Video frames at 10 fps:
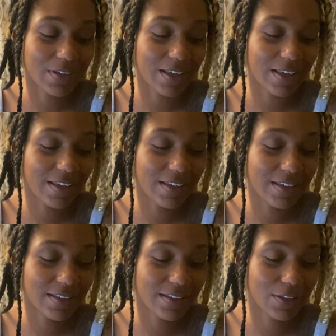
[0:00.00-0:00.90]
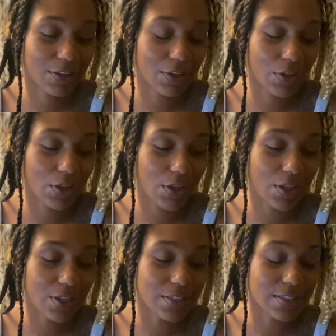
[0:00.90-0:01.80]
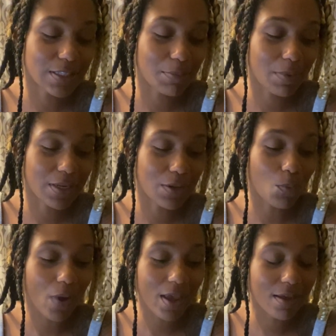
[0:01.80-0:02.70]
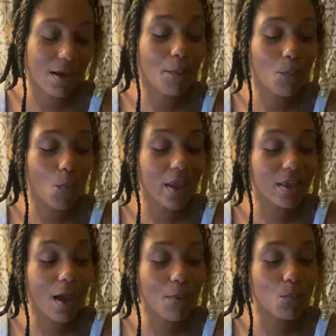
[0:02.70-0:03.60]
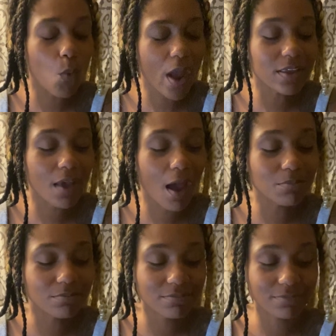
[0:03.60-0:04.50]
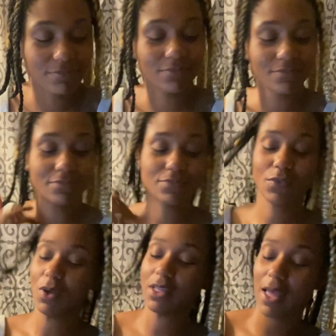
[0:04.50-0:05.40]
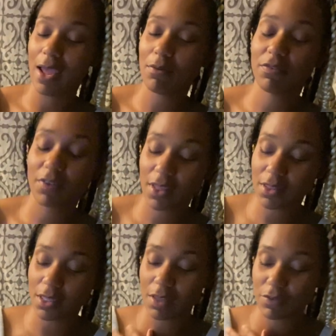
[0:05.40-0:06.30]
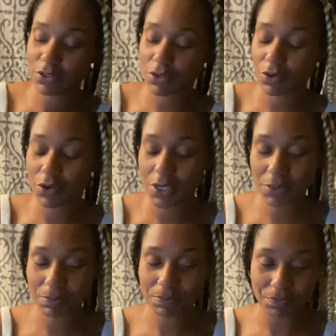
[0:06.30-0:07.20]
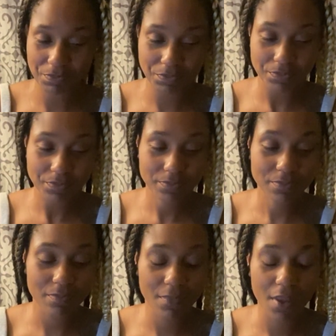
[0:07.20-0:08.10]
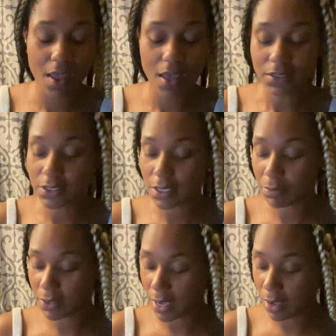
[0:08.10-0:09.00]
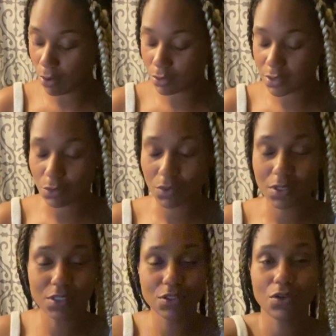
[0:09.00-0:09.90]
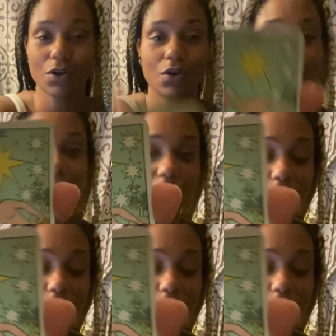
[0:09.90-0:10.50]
okay? Somebody, wake up, wake up, wake up. Get the Hierophant the Lover's card. Jumping out with the Star card at the